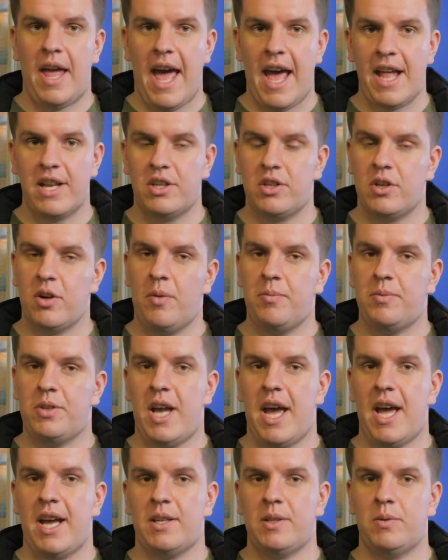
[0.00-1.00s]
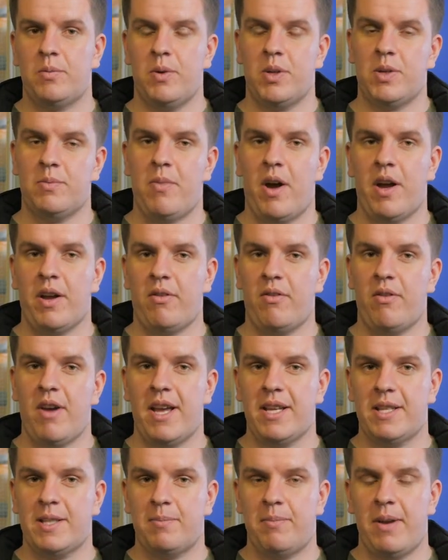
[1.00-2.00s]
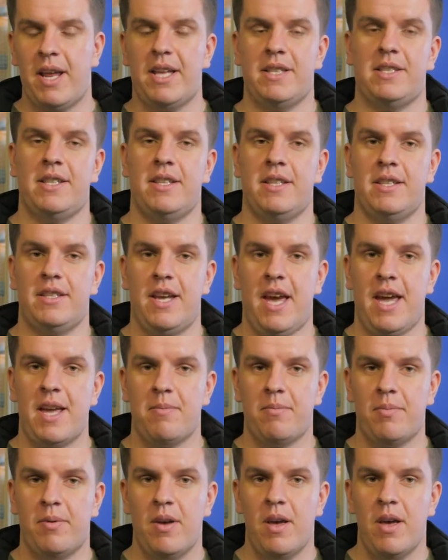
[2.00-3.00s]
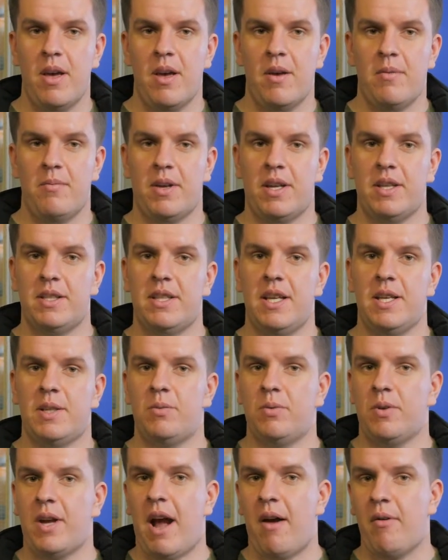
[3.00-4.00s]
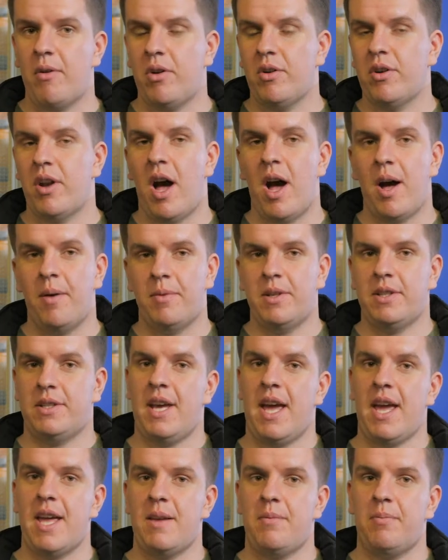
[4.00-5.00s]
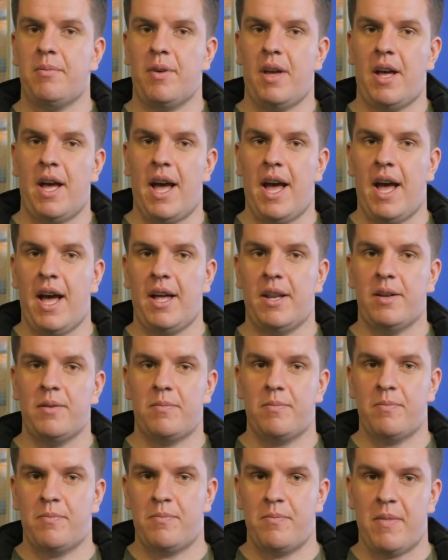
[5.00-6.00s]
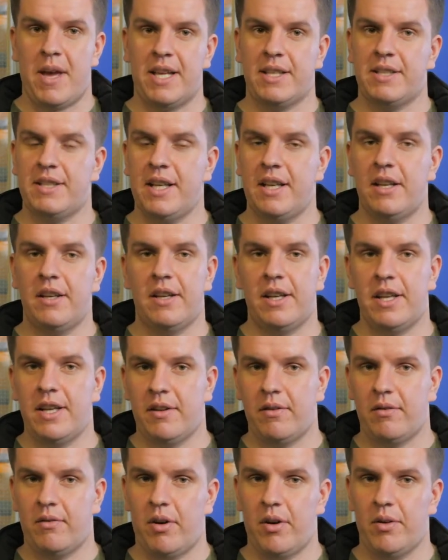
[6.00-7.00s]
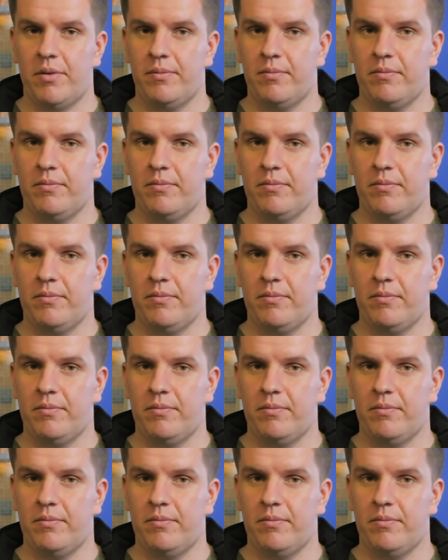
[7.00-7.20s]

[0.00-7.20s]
edged objects which might create splits in the tape, because this will carry on up the tape and make sealant leak through.